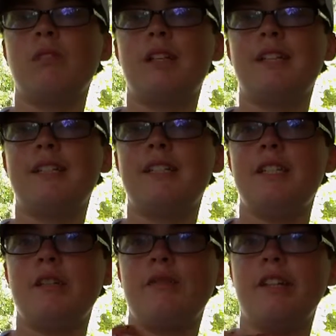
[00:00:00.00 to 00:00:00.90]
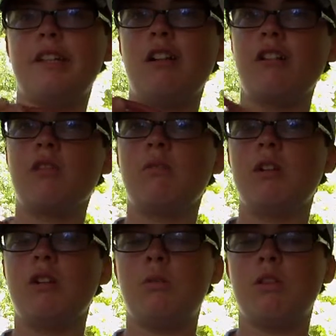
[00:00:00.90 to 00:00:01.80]
like a different color
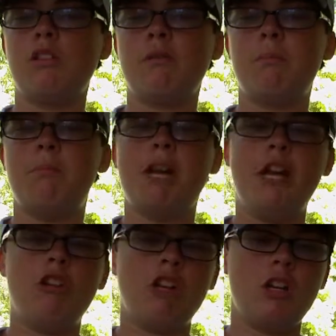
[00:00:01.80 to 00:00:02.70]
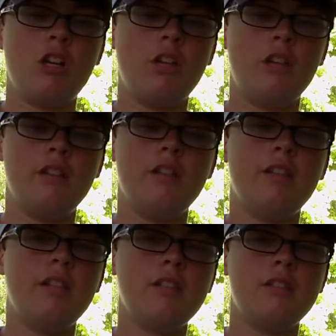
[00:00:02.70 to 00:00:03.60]
would have worked better than
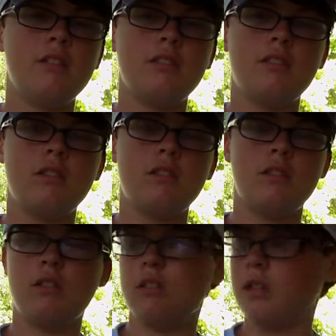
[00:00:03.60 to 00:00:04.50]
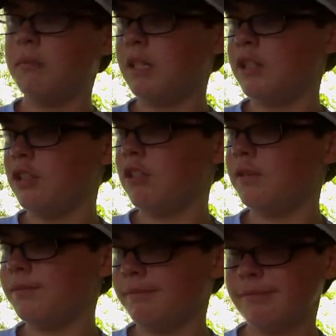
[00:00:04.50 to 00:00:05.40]
this. I'm not sure.
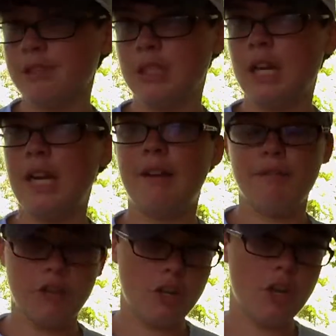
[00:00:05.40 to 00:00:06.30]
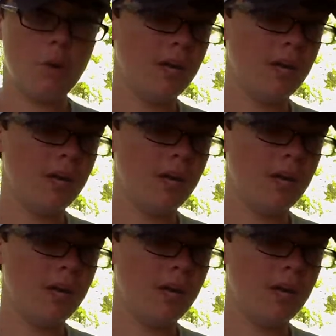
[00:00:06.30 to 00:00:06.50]
I have no